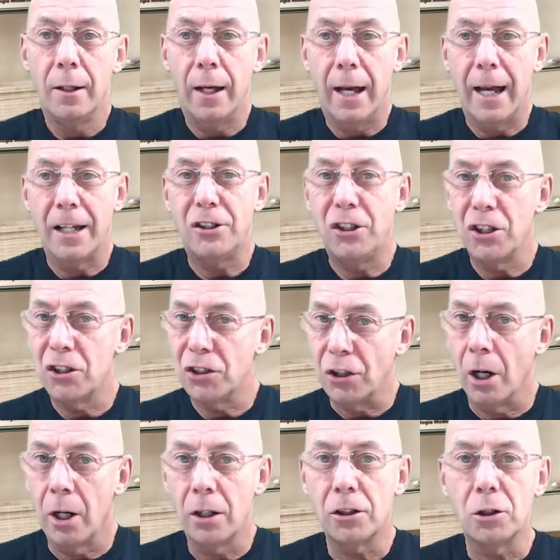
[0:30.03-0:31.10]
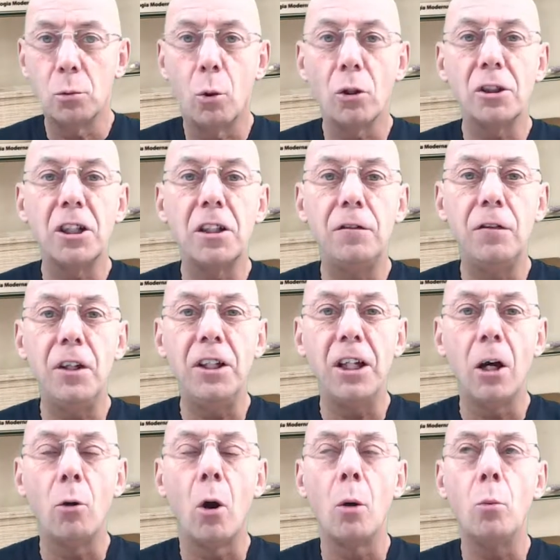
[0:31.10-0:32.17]
as you start to watch this
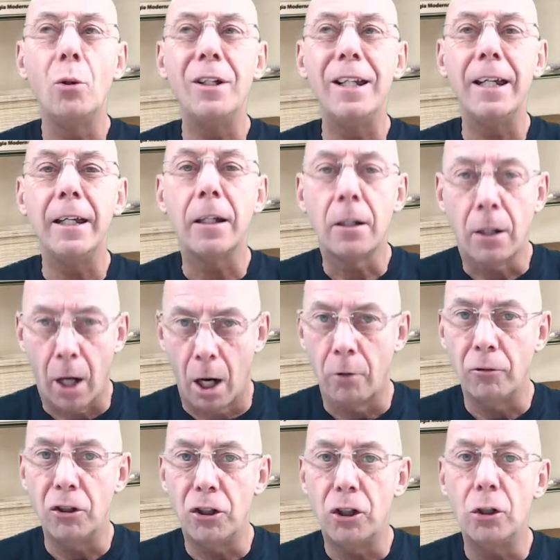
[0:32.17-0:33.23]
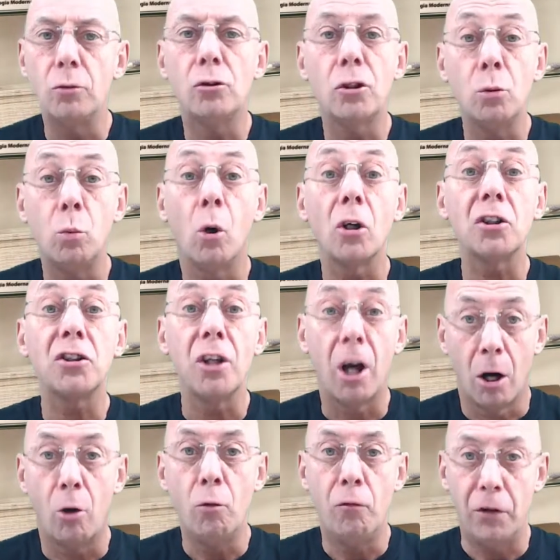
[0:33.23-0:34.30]
video, I would encourage you to watch the
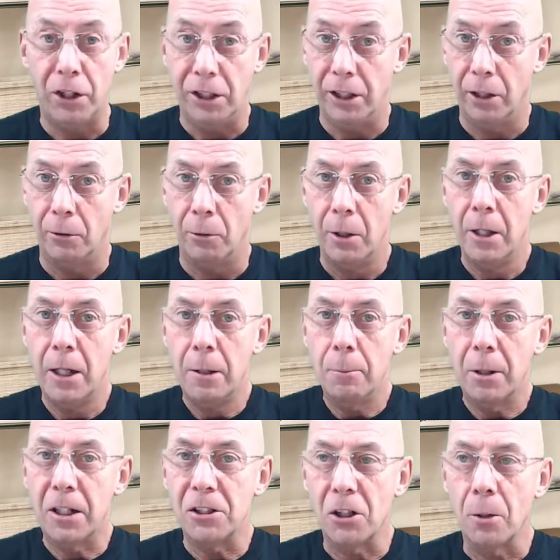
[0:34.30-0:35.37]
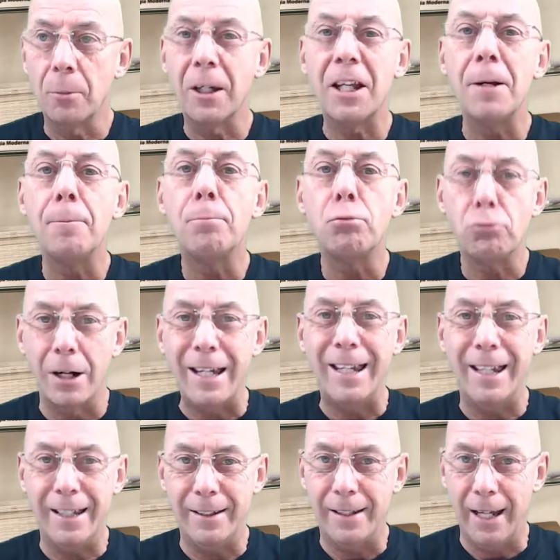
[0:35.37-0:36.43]
whole video, because I'm going to
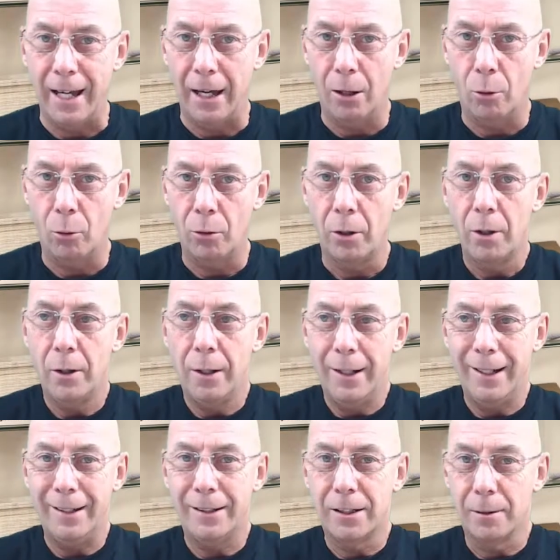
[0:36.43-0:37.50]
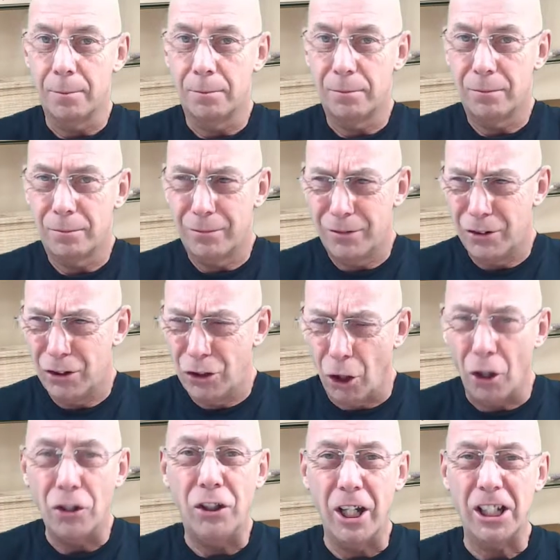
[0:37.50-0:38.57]
break it down into
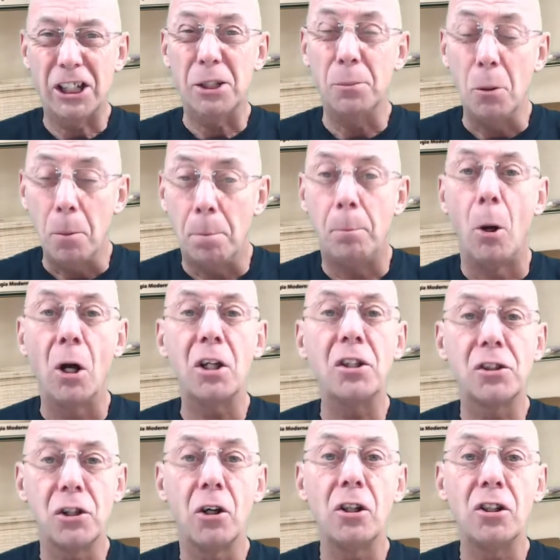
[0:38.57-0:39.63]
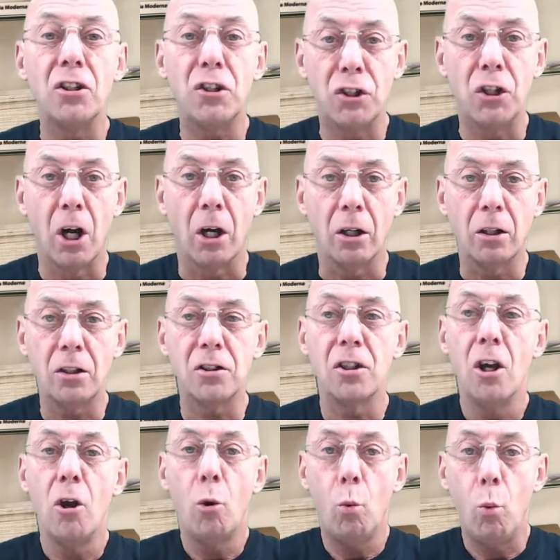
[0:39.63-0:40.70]
digestible bite-sized chunks
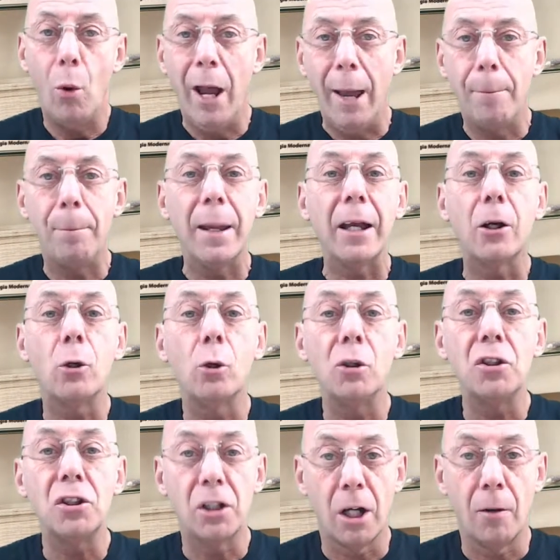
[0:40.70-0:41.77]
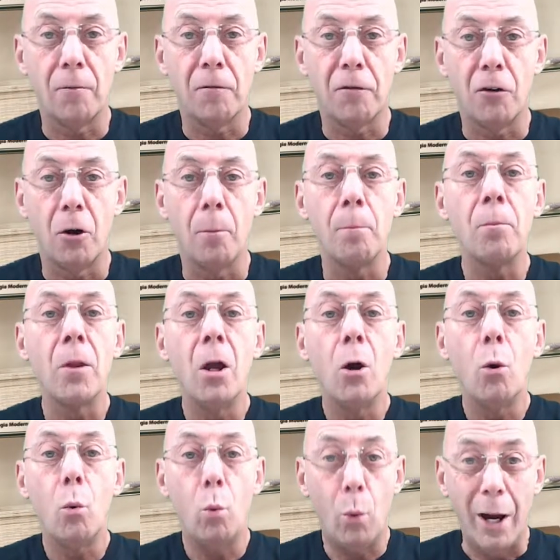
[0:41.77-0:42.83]
where Bitcoin's come from,
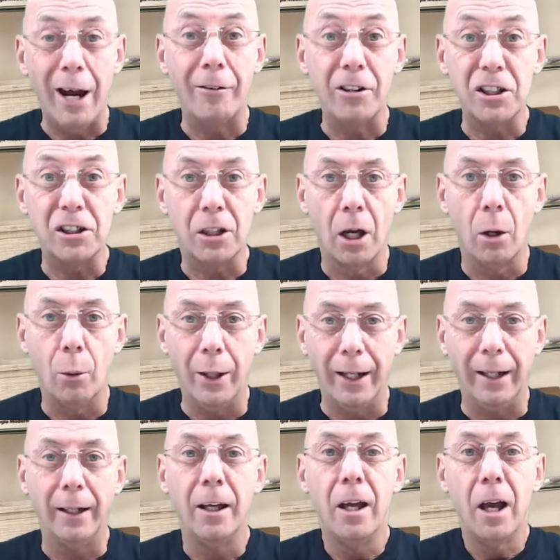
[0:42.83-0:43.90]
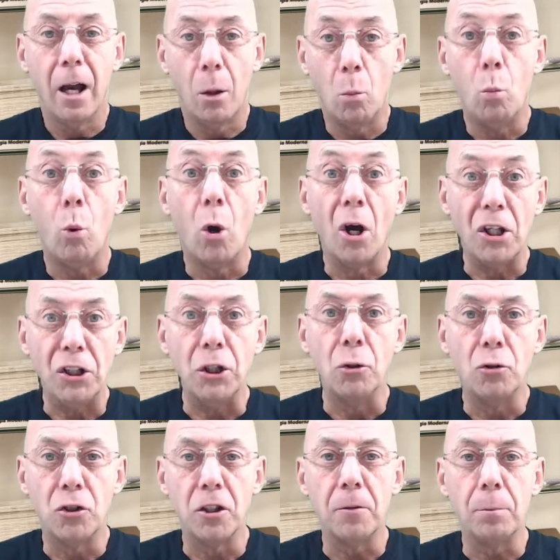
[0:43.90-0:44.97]
where it's going, and why you
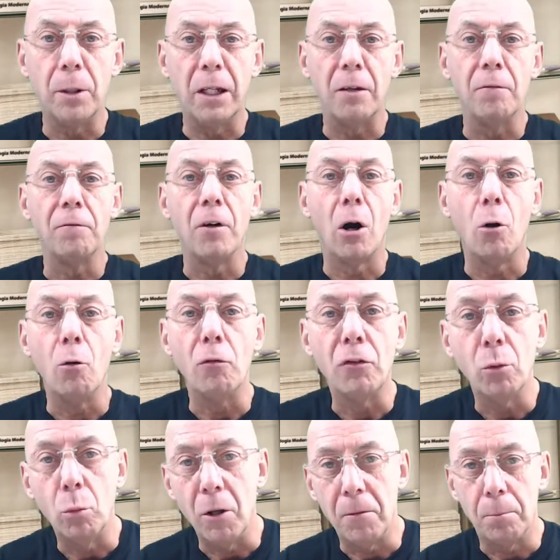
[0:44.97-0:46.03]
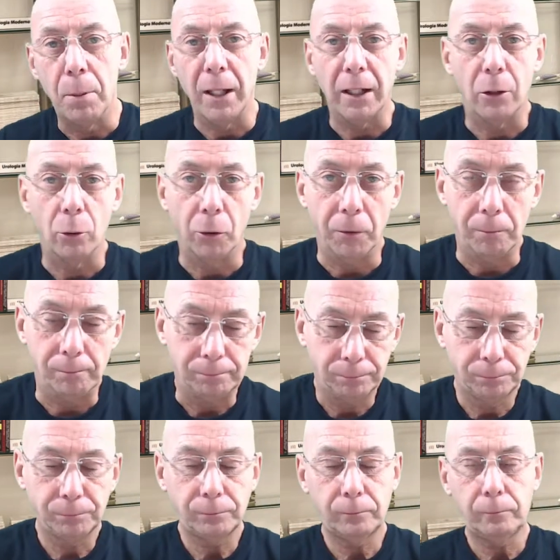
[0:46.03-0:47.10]
should be involved with Bitcoin.
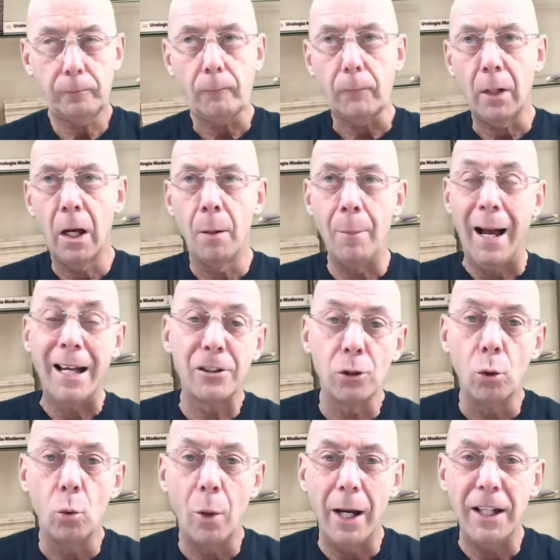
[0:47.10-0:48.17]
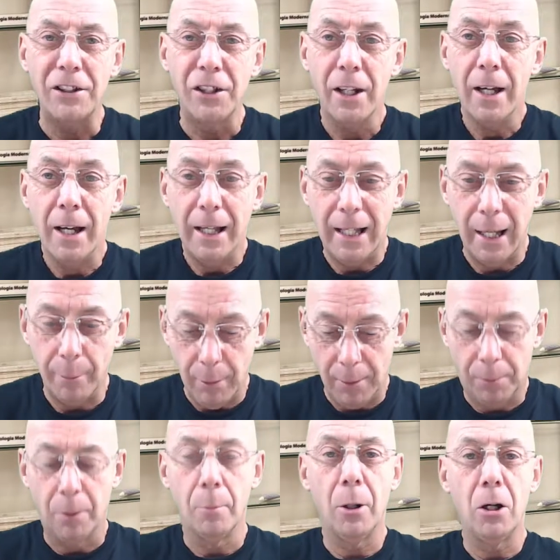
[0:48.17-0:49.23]
As always, let me
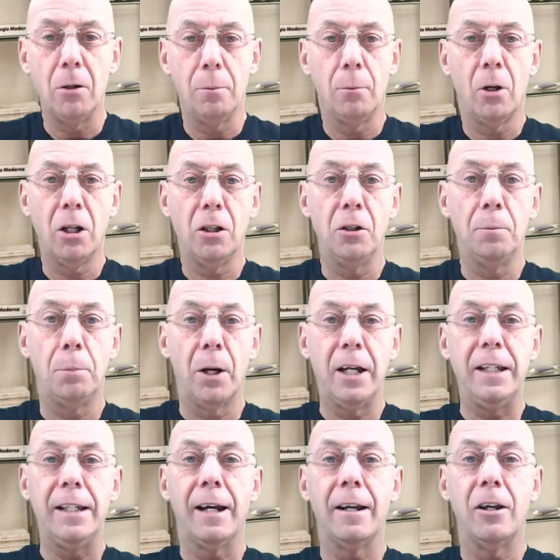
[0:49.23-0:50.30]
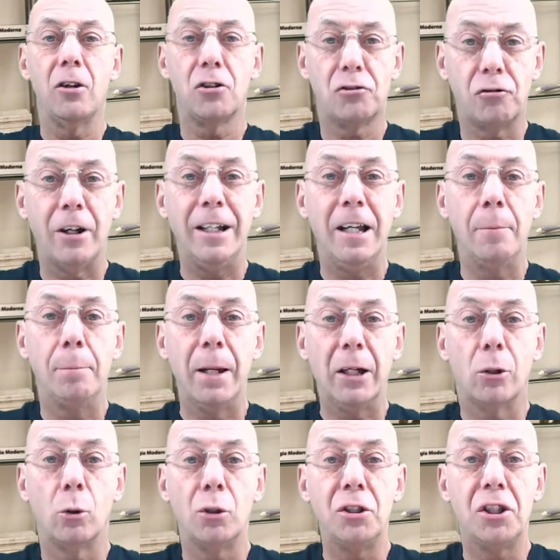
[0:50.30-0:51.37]
promote my good buddy down in Australia,
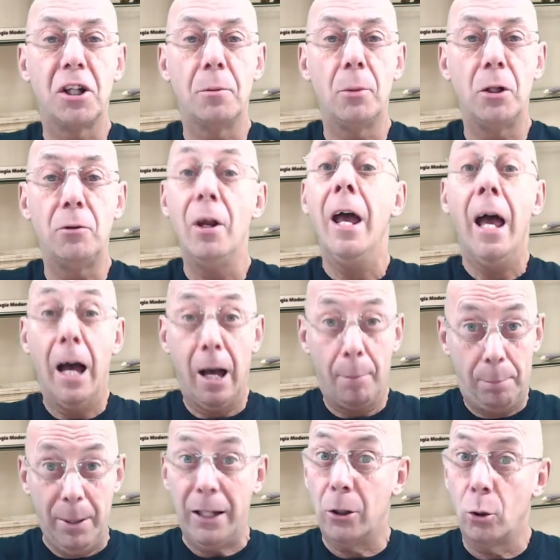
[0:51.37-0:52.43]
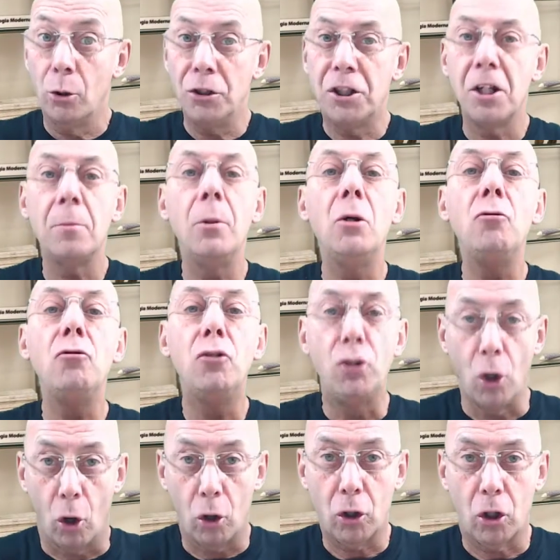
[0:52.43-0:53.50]
Bitcoin to the Moon,
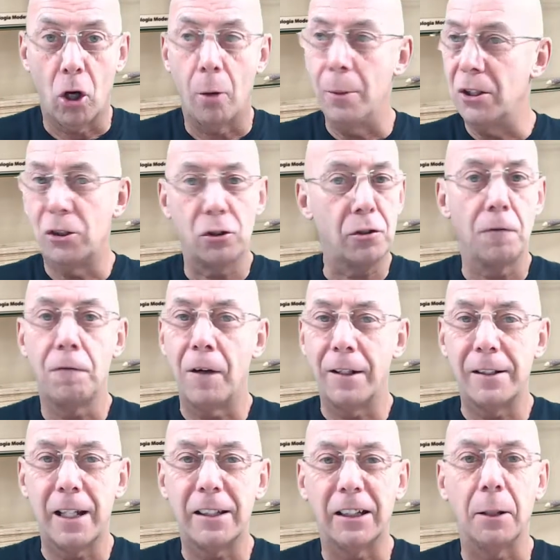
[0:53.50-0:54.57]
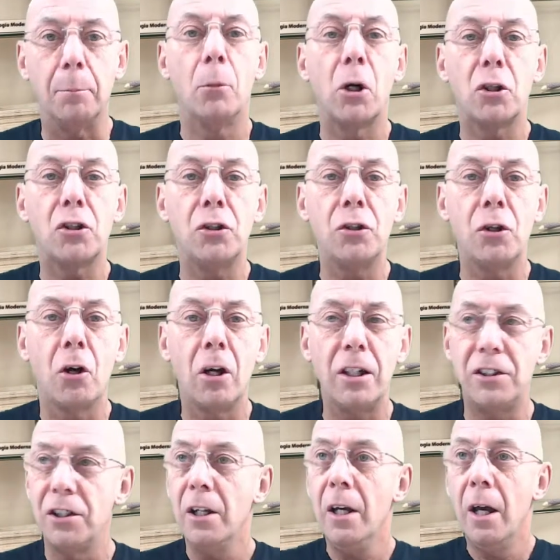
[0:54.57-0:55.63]
bitcointothemoon.com. He's got some fantastic
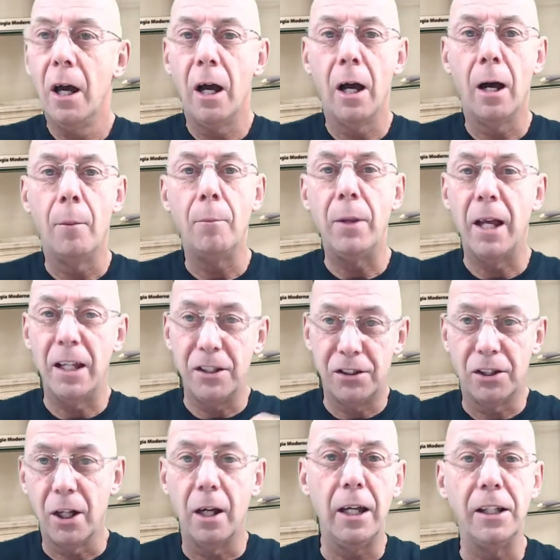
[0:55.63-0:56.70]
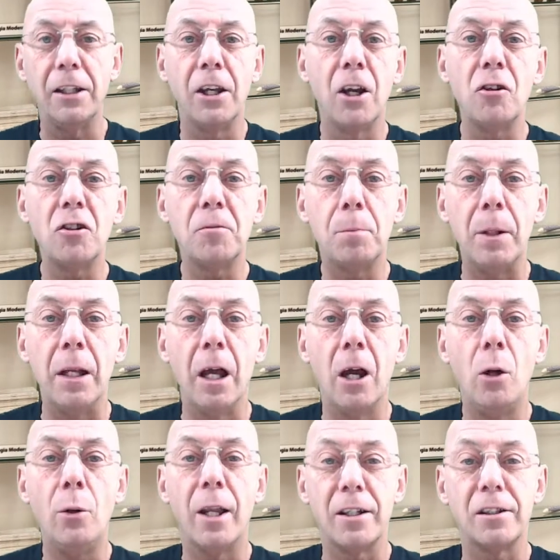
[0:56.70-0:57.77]
merchandise. There's in the notes
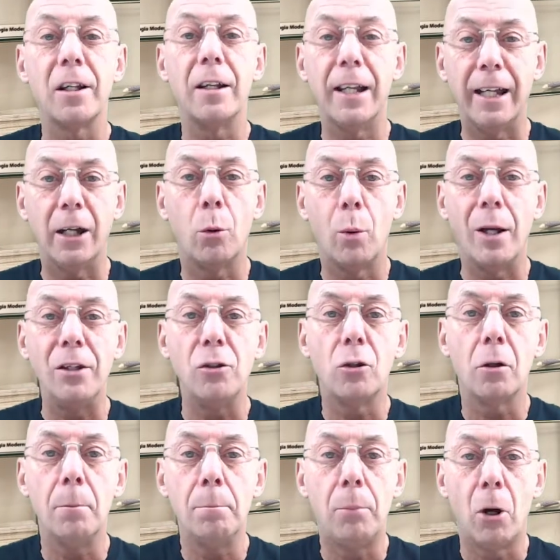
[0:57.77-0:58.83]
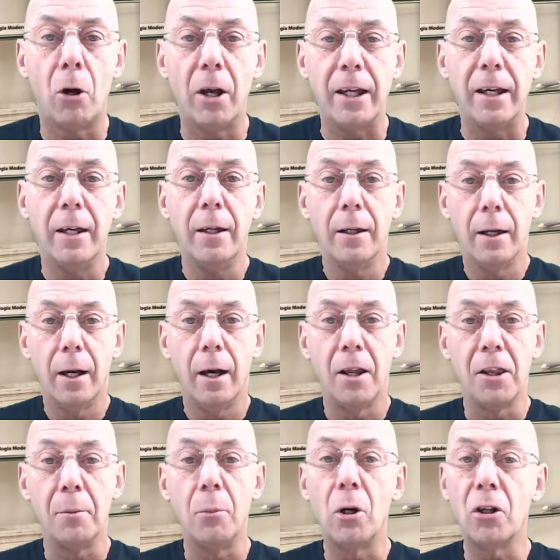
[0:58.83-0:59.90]
below, there's a link where you can buy
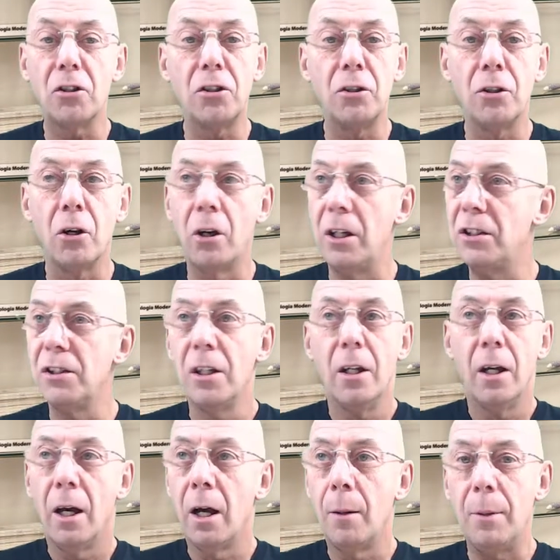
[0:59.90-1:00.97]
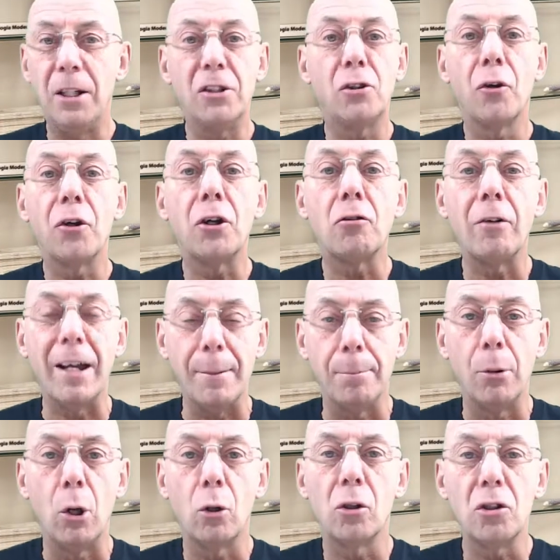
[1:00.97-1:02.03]
the merchandise. He's got a great
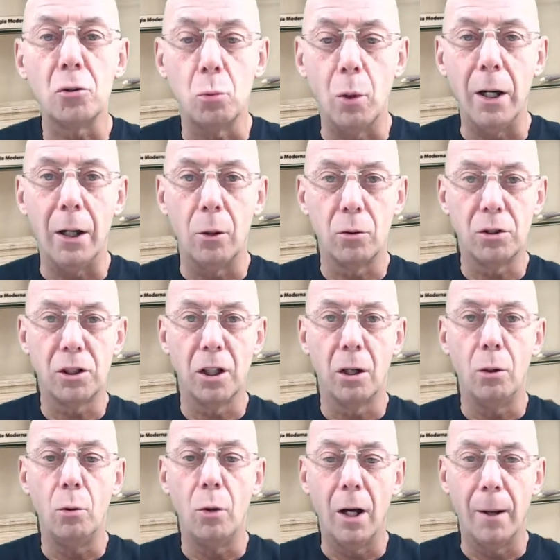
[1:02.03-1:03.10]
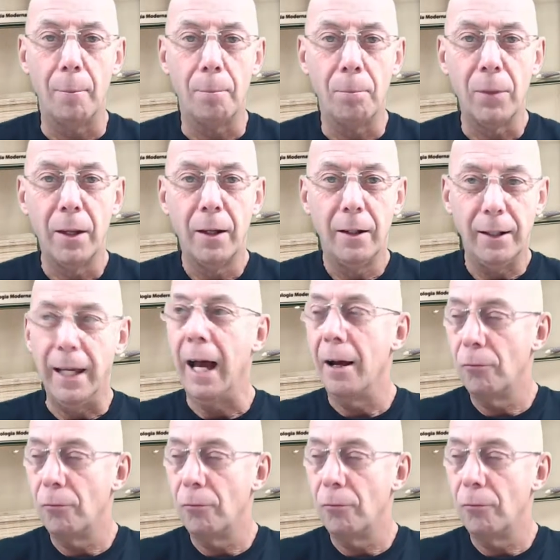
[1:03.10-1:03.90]
blog as well. So yeah,